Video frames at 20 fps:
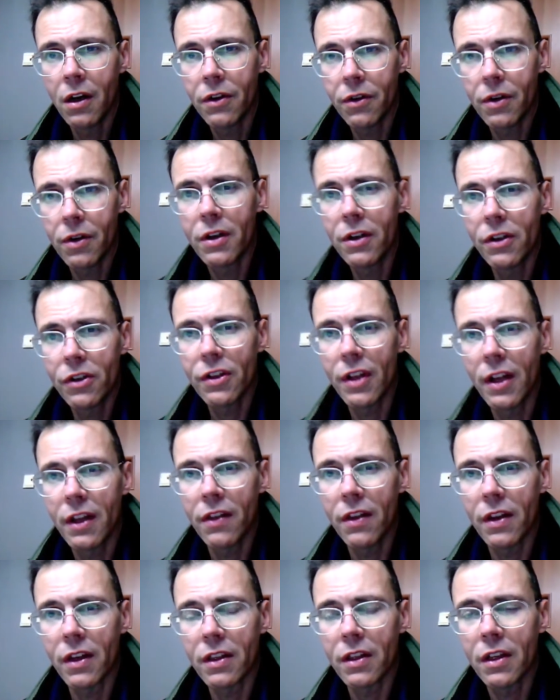You
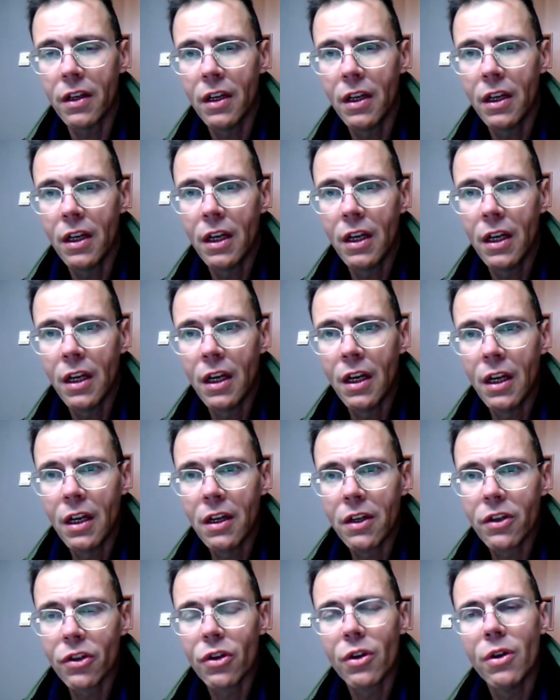understand that?
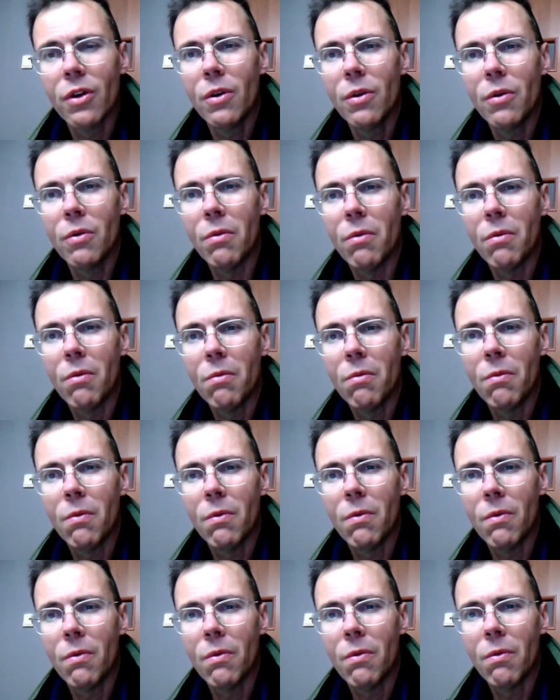So
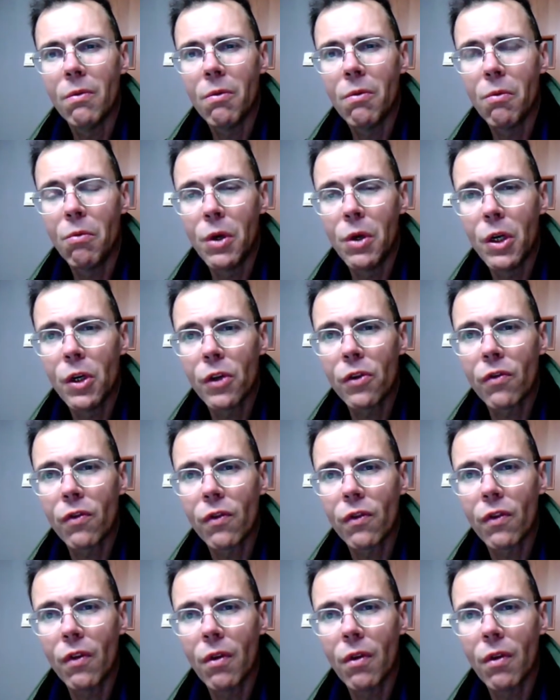what